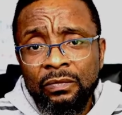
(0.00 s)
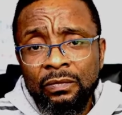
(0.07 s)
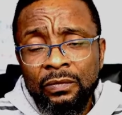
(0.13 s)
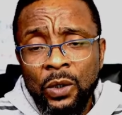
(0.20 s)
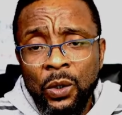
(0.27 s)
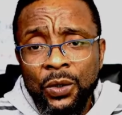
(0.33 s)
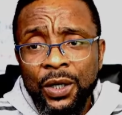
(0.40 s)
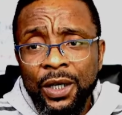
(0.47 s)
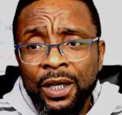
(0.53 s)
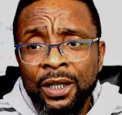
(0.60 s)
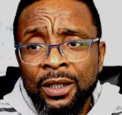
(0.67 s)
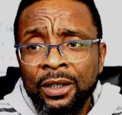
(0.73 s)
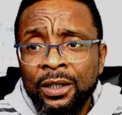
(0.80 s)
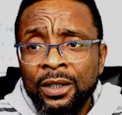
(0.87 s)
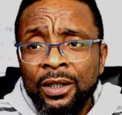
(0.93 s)
Okay,
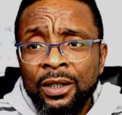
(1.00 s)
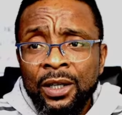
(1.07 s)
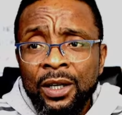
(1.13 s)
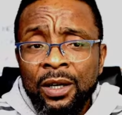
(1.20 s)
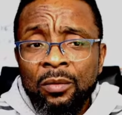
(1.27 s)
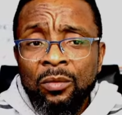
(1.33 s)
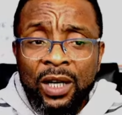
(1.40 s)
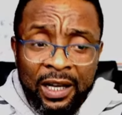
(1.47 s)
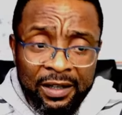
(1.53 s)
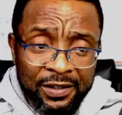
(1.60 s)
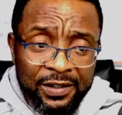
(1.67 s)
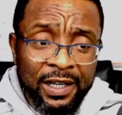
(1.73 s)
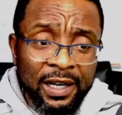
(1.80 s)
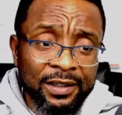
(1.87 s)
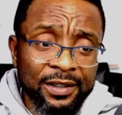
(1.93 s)
but that's
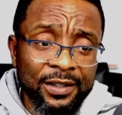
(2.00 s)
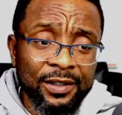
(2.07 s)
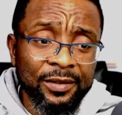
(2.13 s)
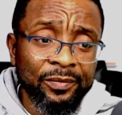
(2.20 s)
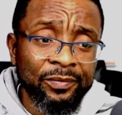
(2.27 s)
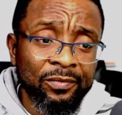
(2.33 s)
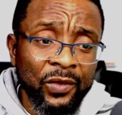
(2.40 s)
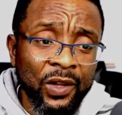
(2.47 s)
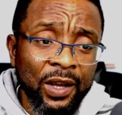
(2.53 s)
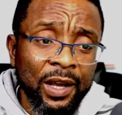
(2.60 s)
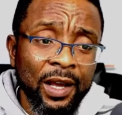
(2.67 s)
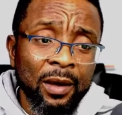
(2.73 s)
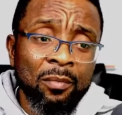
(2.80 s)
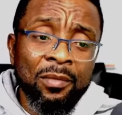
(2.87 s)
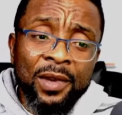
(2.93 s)
that.
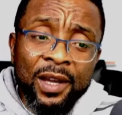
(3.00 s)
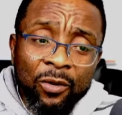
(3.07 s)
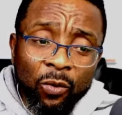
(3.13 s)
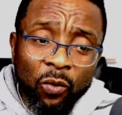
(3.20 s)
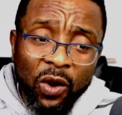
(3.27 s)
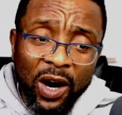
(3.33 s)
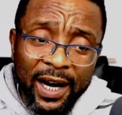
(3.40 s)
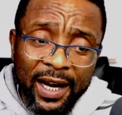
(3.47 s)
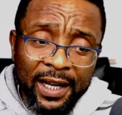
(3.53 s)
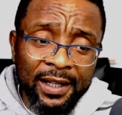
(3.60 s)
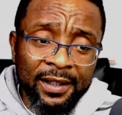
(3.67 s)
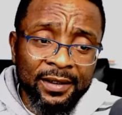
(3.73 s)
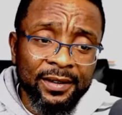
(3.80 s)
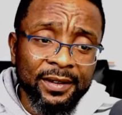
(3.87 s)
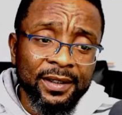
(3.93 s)
Meanwhile,
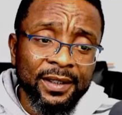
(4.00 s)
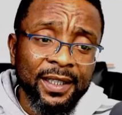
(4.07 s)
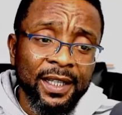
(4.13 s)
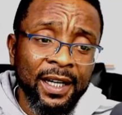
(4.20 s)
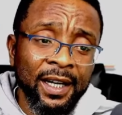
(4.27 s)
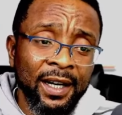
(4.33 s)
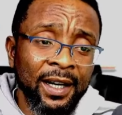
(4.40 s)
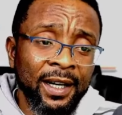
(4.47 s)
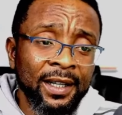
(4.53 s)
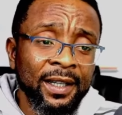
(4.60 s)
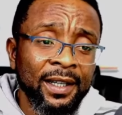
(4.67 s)
have